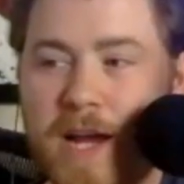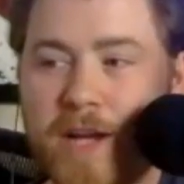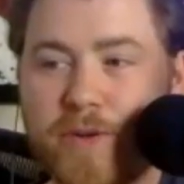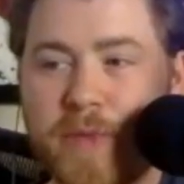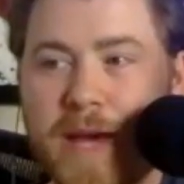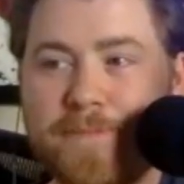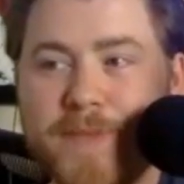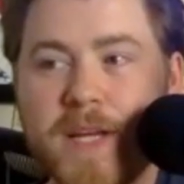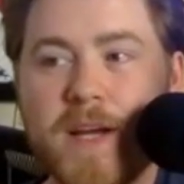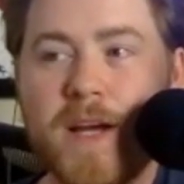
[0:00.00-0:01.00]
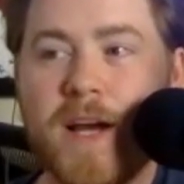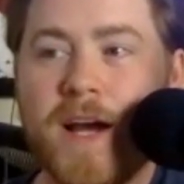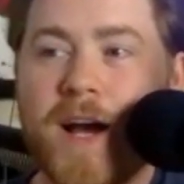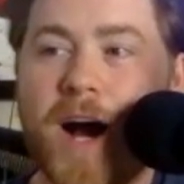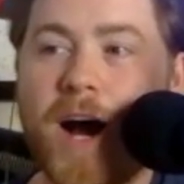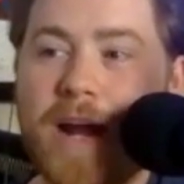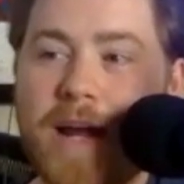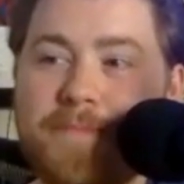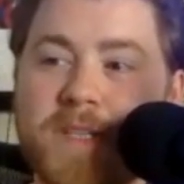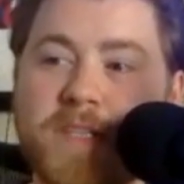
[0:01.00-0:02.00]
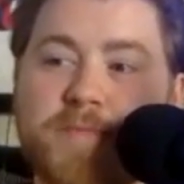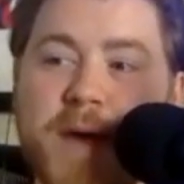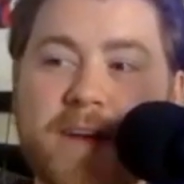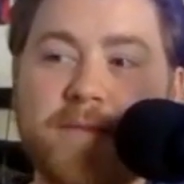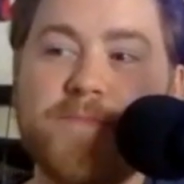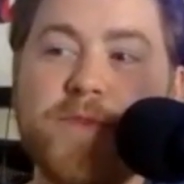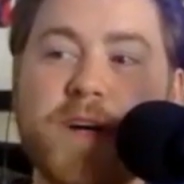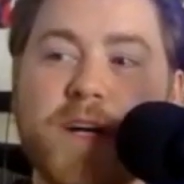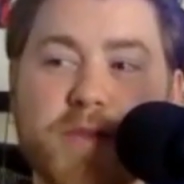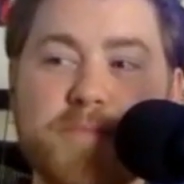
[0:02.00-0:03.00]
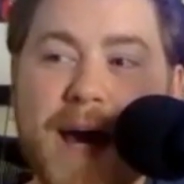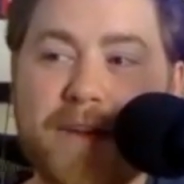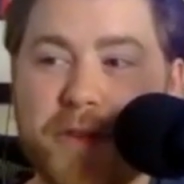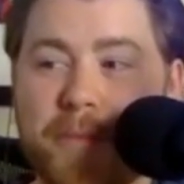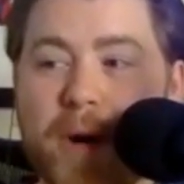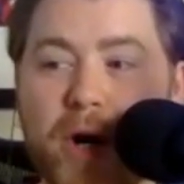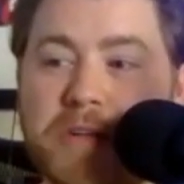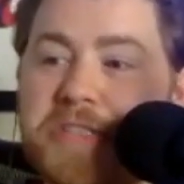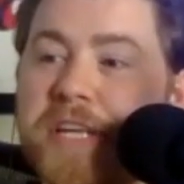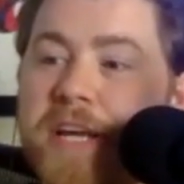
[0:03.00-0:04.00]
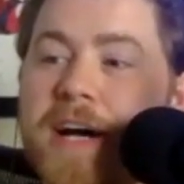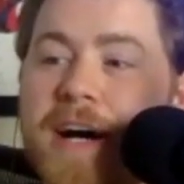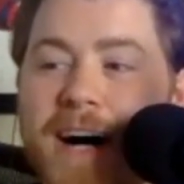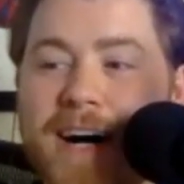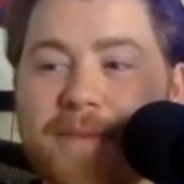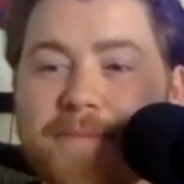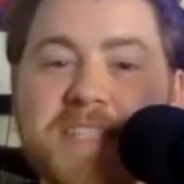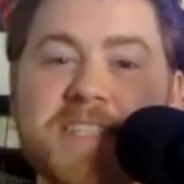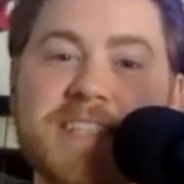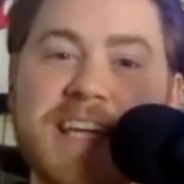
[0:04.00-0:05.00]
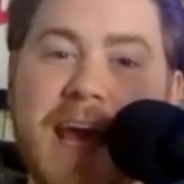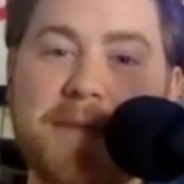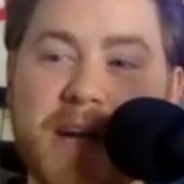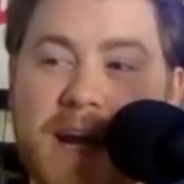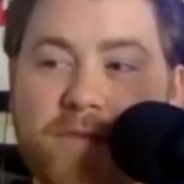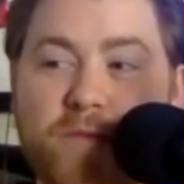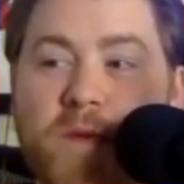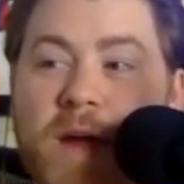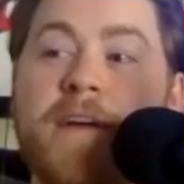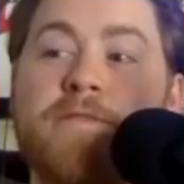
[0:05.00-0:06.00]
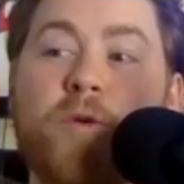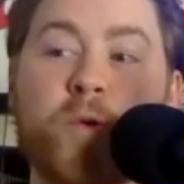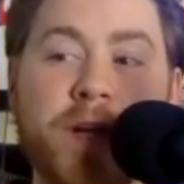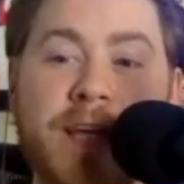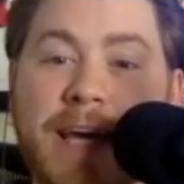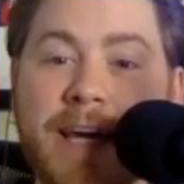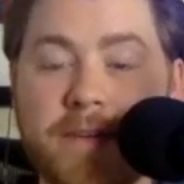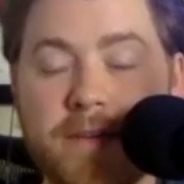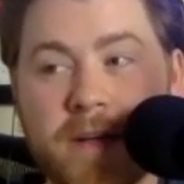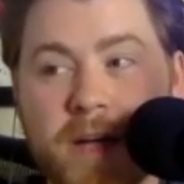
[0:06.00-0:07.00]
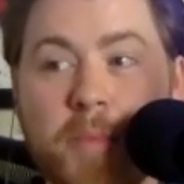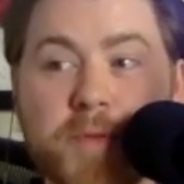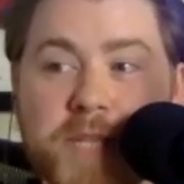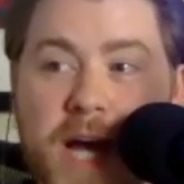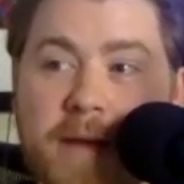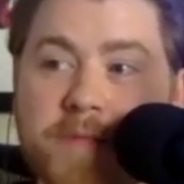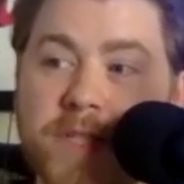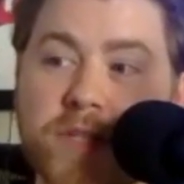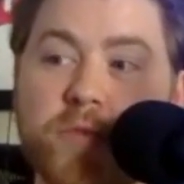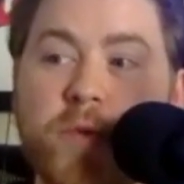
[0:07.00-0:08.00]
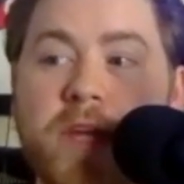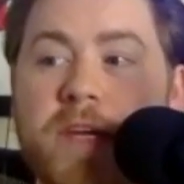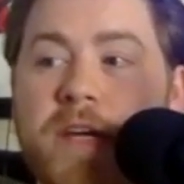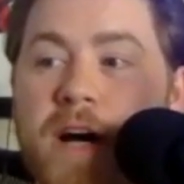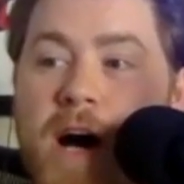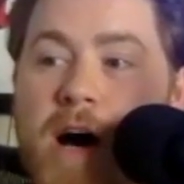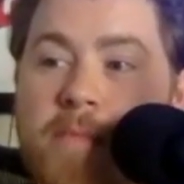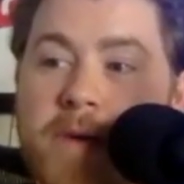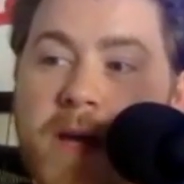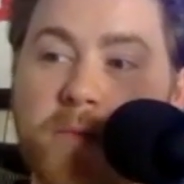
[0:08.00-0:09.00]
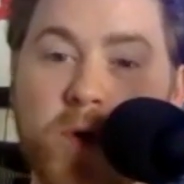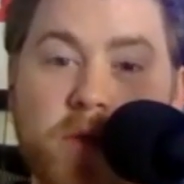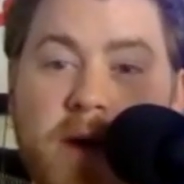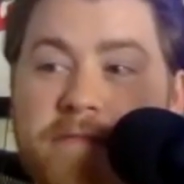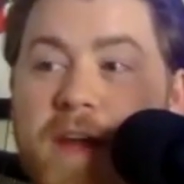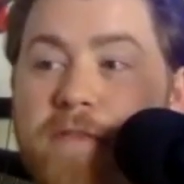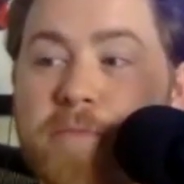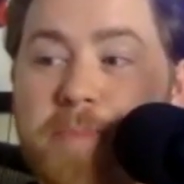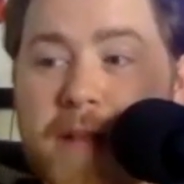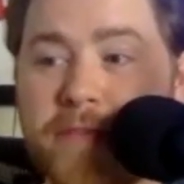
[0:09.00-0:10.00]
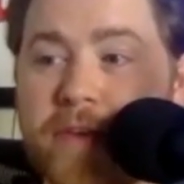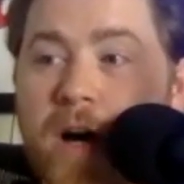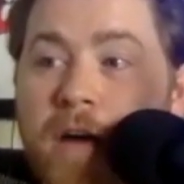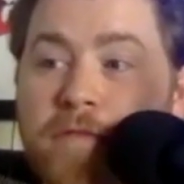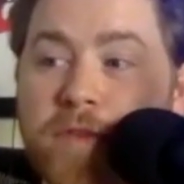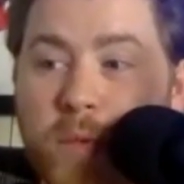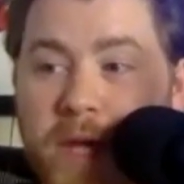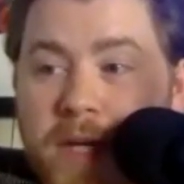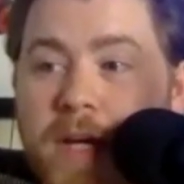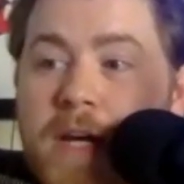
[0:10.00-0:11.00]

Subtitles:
I agree with that. All right, let's move on to the Battle of the Birds. This is a game that I have already hit a couple times this week, and one of my favorite bets of the week.